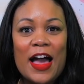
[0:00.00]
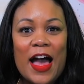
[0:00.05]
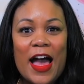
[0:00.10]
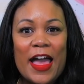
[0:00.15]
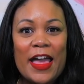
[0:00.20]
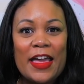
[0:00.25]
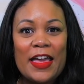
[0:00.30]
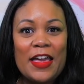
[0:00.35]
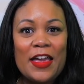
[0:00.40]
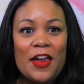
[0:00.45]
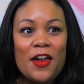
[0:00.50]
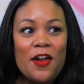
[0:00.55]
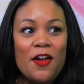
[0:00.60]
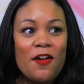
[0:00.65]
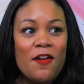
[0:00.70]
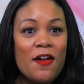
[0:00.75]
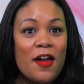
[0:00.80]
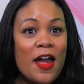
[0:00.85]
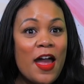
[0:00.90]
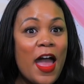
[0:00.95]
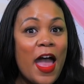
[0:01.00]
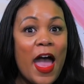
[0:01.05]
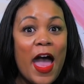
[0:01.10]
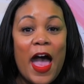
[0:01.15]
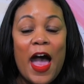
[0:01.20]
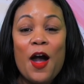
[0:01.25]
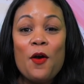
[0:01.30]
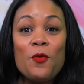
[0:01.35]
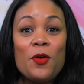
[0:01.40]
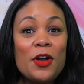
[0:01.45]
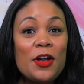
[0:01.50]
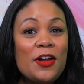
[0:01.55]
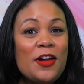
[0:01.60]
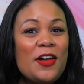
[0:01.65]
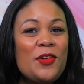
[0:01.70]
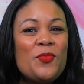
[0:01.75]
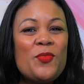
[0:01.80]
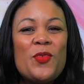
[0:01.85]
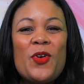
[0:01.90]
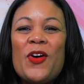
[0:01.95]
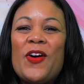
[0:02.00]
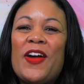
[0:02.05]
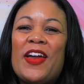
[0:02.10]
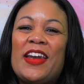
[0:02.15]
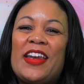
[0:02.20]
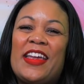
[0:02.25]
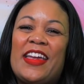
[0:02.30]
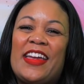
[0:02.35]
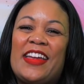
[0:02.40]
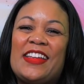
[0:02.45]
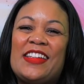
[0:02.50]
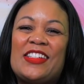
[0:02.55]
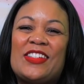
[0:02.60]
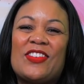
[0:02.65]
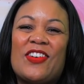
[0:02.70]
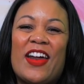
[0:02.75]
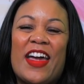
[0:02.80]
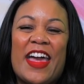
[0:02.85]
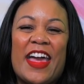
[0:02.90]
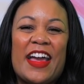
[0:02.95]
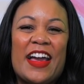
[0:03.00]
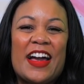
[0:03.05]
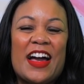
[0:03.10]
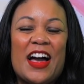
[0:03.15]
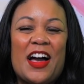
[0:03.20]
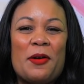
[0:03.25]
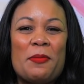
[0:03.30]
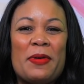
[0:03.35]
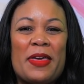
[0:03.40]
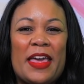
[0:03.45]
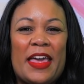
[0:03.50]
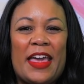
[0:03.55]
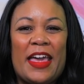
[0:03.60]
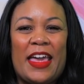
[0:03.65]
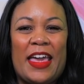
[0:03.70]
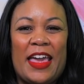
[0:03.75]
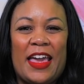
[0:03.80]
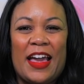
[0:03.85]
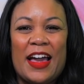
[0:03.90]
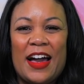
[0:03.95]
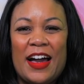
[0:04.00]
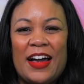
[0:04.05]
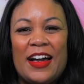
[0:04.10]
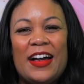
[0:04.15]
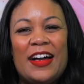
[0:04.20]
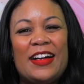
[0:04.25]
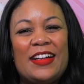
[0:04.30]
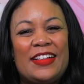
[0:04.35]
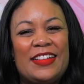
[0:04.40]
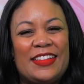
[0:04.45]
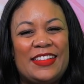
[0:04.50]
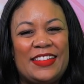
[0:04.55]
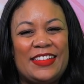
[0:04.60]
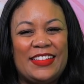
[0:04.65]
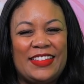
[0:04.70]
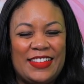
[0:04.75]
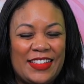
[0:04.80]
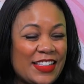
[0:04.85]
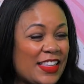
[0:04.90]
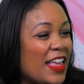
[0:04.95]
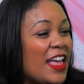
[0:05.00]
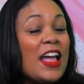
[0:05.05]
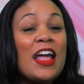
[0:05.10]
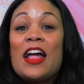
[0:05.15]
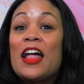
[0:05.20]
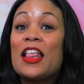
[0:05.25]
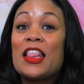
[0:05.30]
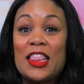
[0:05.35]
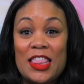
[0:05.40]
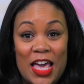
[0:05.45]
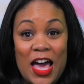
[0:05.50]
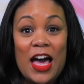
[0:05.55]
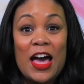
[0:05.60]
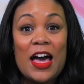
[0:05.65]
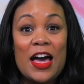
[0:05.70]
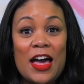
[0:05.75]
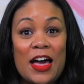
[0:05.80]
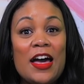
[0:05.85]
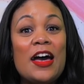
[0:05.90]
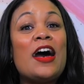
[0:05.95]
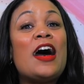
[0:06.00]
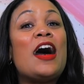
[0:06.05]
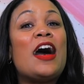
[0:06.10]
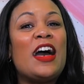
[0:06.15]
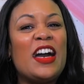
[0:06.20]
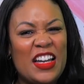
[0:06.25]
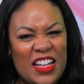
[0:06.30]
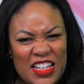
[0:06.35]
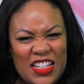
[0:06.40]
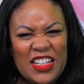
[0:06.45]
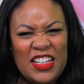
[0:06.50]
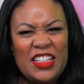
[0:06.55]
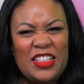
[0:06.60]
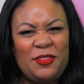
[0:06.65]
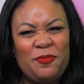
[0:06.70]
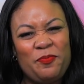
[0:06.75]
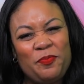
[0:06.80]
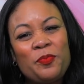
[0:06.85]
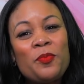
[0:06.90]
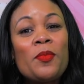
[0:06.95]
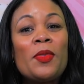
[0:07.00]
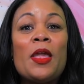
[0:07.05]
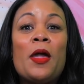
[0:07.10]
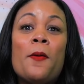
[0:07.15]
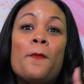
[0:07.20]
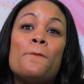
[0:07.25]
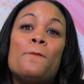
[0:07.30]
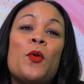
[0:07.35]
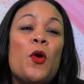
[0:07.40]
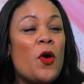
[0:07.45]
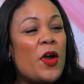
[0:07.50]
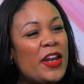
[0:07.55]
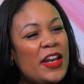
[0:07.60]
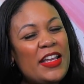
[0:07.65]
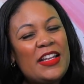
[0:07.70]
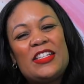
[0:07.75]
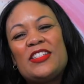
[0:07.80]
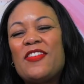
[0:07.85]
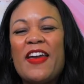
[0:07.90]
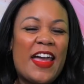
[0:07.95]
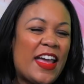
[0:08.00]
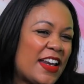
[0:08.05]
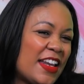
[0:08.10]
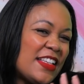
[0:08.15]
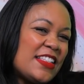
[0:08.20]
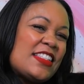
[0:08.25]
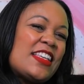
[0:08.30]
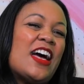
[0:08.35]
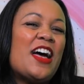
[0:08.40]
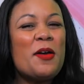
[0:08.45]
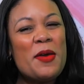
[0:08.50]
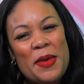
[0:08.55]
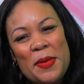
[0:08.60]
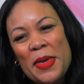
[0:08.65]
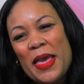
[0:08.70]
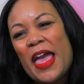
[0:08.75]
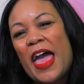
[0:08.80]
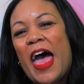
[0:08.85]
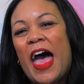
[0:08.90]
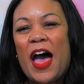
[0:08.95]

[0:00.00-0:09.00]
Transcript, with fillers: I hear our good morning train coming. The good morning train is coming.